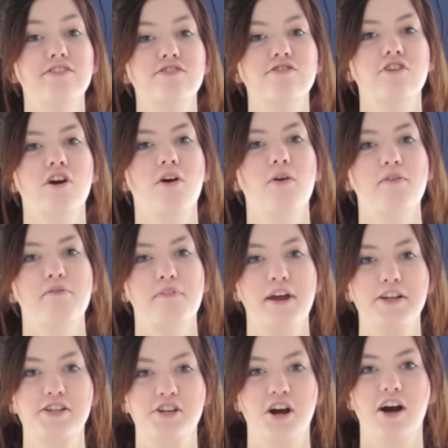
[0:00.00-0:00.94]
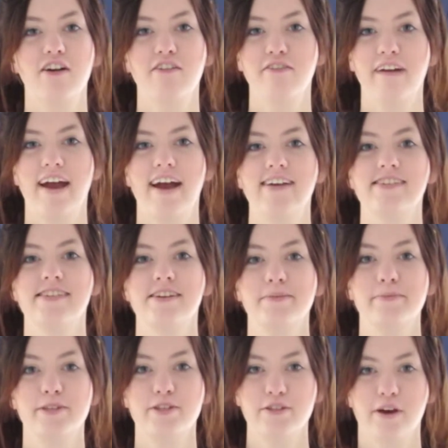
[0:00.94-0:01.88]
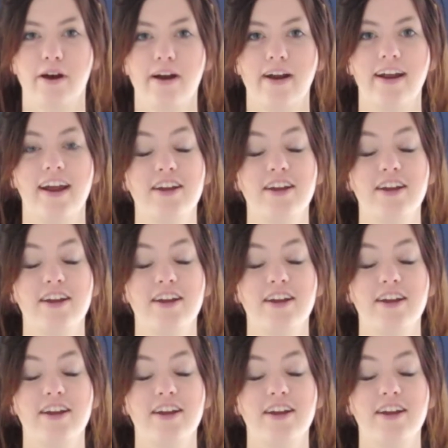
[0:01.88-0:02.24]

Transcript: so if I talk fast, I'm sorry.